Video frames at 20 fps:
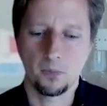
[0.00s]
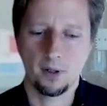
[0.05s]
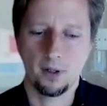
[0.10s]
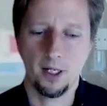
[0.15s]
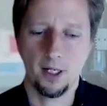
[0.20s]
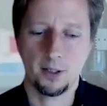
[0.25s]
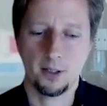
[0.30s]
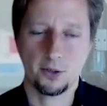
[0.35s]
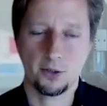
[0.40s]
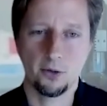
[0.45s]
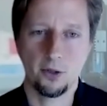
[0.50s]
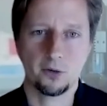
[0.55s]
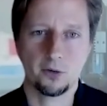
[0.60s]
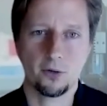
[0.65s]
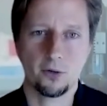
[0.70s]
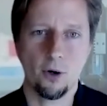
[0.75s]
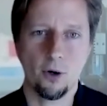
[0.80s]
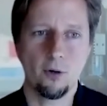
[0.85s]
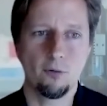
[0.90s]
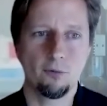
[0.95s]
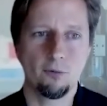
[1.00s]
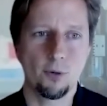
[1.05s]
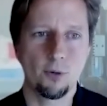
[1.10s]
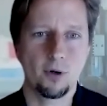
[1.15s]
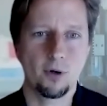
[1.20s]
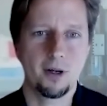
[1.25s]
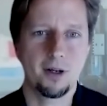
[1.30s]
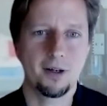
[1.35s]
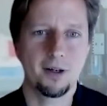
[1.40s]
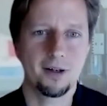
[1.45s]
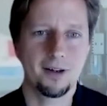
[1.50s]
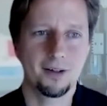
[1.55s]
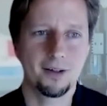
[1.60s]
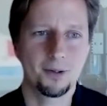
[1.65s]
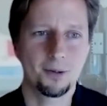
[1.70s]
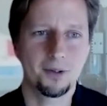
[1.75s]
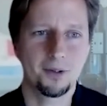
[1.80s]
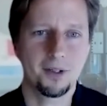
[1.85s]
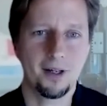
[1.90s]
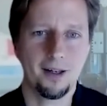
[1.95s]
it's not en vogue
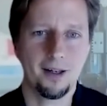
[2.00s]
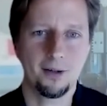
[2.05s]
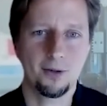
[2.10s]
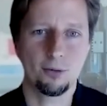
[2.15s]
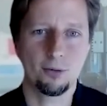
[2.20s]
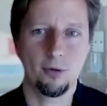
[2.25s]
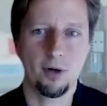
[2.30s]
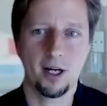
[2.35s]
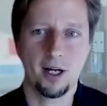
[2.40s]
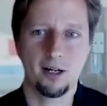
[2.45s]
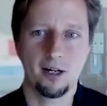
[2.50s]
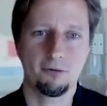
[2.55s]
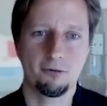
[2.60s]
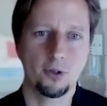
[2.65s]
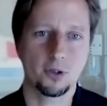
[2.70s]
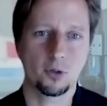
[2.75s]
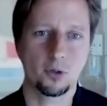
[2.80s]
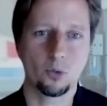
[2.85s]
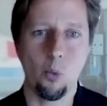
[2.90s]
today to have just